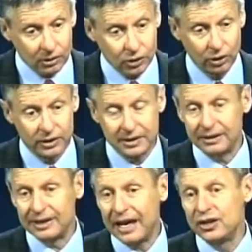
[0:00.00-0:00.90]
current
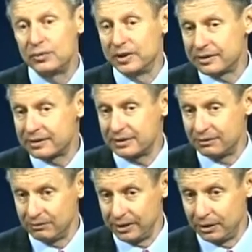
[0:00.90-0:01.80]
engagements
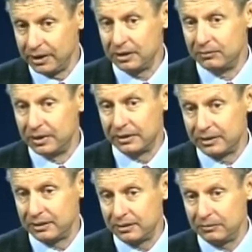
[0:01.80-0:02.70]
that we are in,
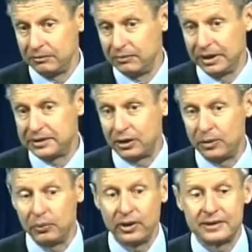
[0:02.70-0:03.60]
the
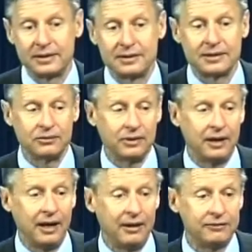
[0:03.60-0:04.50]
military presence that we
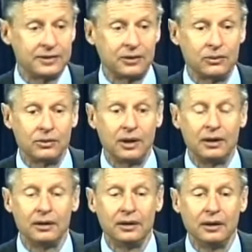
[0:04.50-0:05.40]
have.
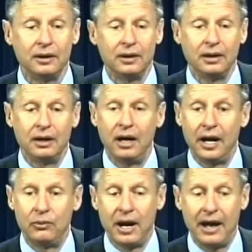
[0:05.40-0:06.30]
So
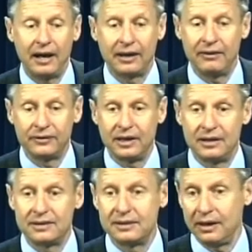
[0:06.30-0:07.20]
Iraq,
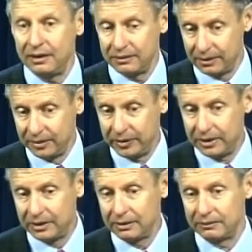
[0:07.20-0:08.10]
Afghanistan,
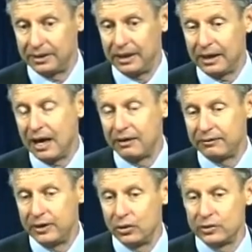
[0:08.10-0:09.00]
Libya, getting out
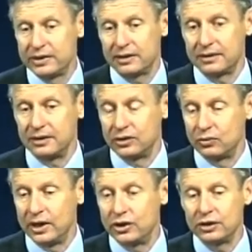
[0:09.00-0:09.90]
of those
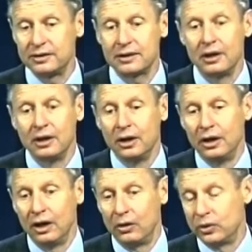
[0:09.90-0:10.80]
situations,
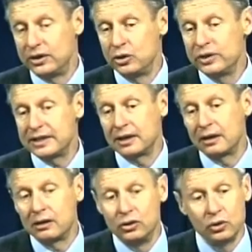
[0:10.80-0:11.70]

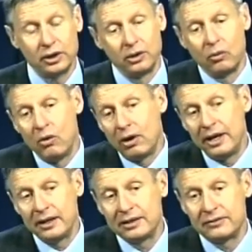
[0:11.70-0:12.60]
reducing nuclear
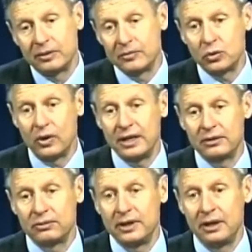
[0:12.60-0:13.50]
warheads from
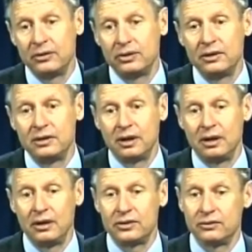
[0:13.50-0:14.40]

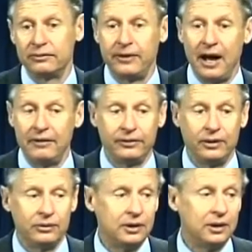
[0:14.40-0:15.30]
2,300 to
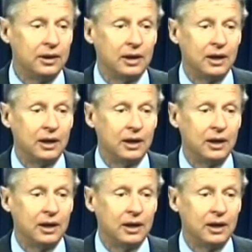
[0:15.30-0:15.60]
500,